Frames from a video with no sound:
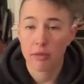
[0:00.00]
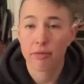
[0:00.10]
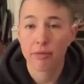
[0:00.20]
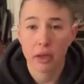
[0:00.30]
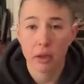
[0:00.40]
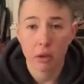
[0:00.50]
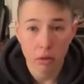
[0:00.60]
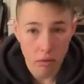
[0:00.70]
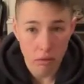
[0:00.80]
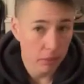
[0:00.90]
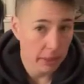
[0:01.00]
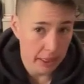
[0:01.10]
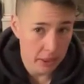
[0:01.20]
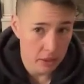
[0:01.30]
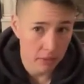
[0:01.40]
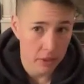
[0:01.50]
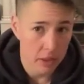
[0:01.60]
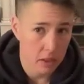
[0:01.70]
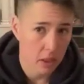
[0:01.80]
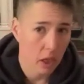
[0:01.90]
The final piece of
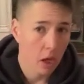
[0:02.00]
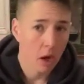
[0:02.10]
this